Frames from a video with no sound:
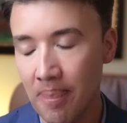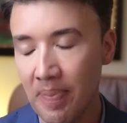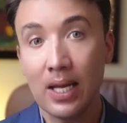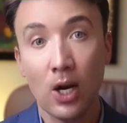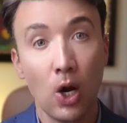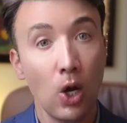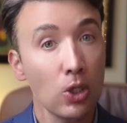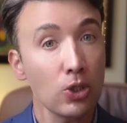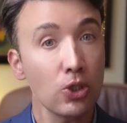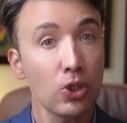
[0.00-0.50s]
It
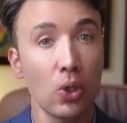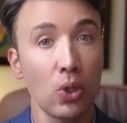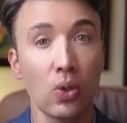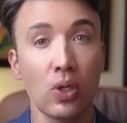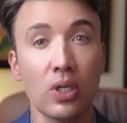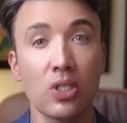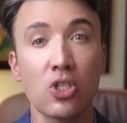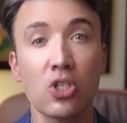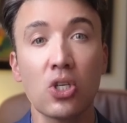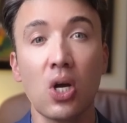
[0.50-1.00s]
also
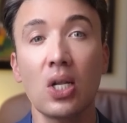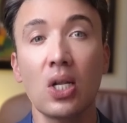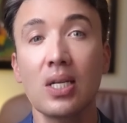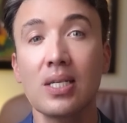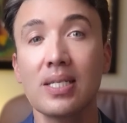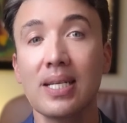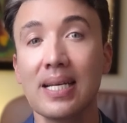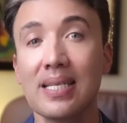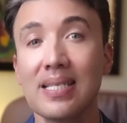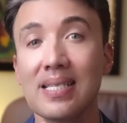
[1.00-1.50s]

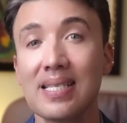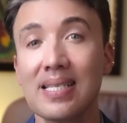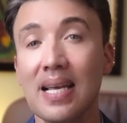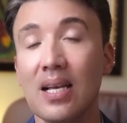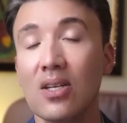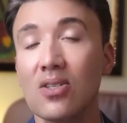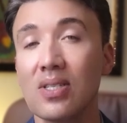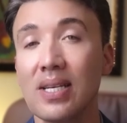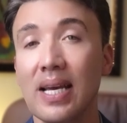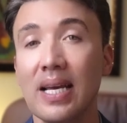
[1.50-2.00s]
consolidates
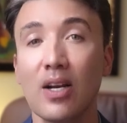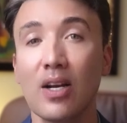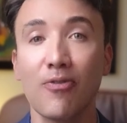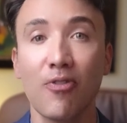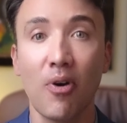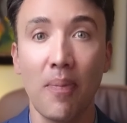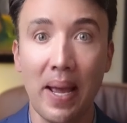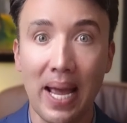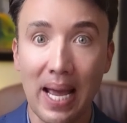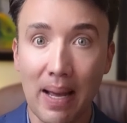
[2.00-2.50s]
sales data
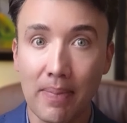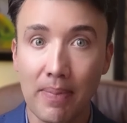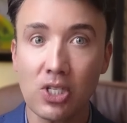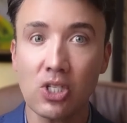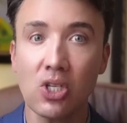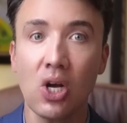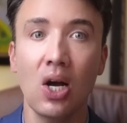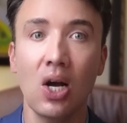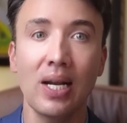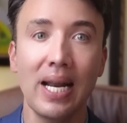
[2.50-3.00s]
from
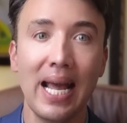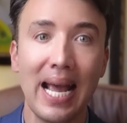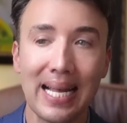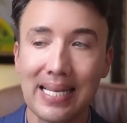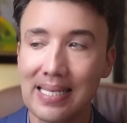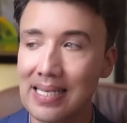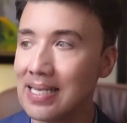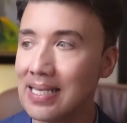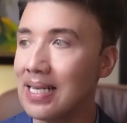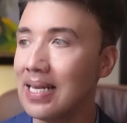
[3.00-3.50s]
Amazon,
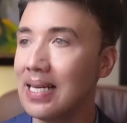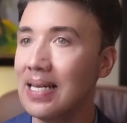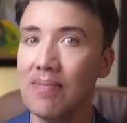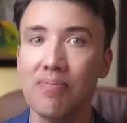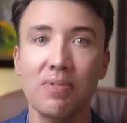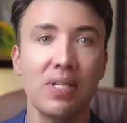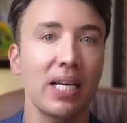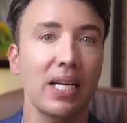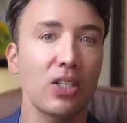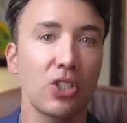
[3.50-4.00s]

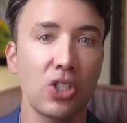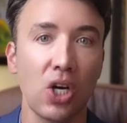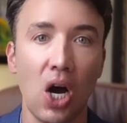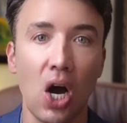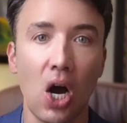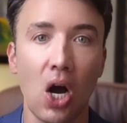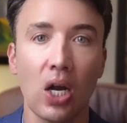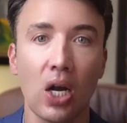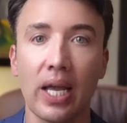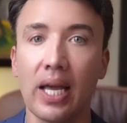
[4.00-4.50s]
Etsy,
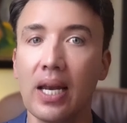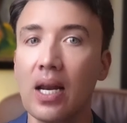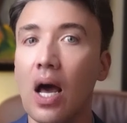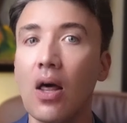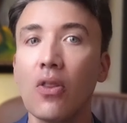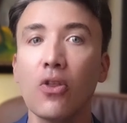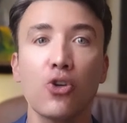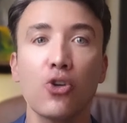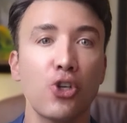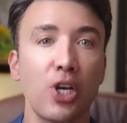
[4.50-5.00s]
TikTok, and
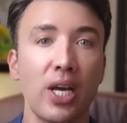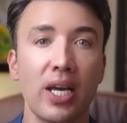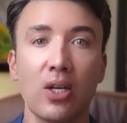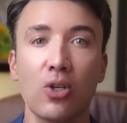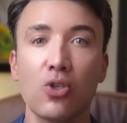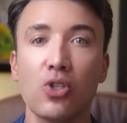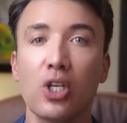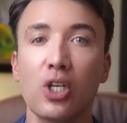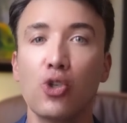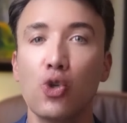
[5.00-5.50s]
other
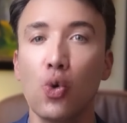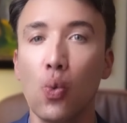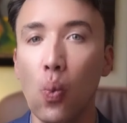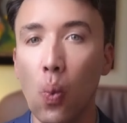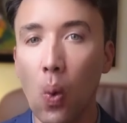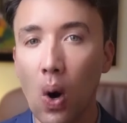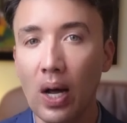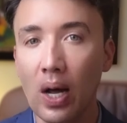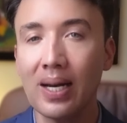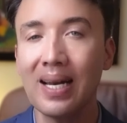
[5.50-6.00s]
channels into
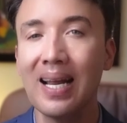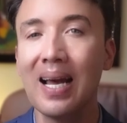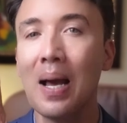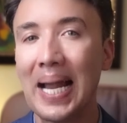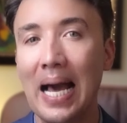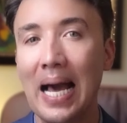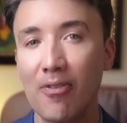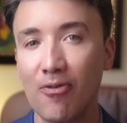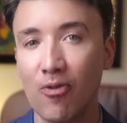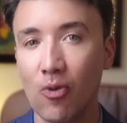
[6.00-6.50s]
one
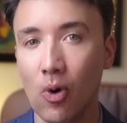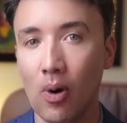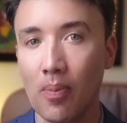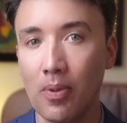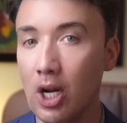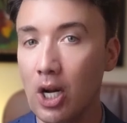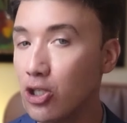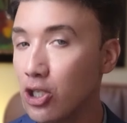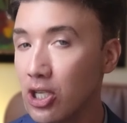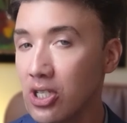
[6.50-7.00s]
platform,
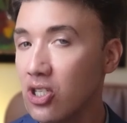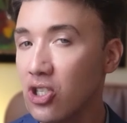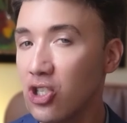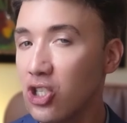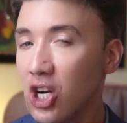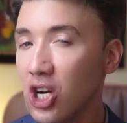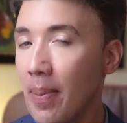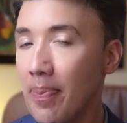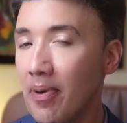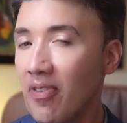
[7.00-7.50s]
not just
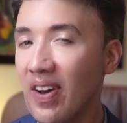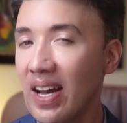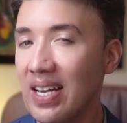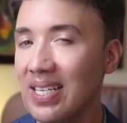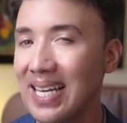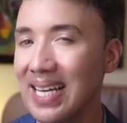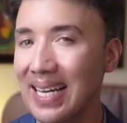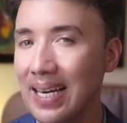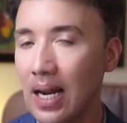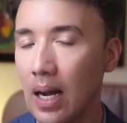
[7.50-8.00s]
Shopify
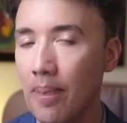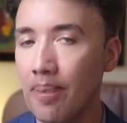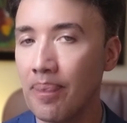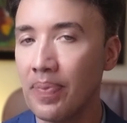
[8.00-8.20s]
data.